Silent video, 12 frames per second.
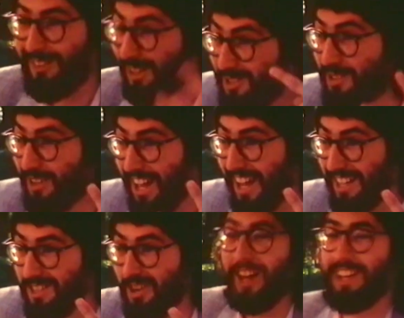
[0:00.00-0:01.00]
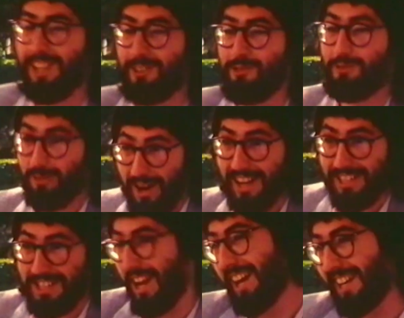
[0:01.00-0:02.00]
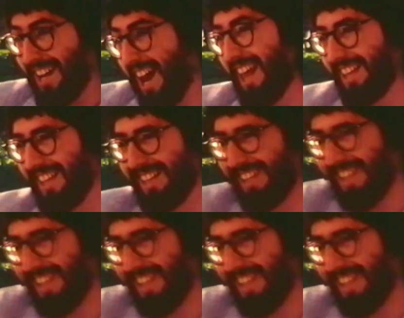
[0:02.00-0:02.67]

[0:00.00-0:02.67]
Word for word: for two days, talking to French and Italian,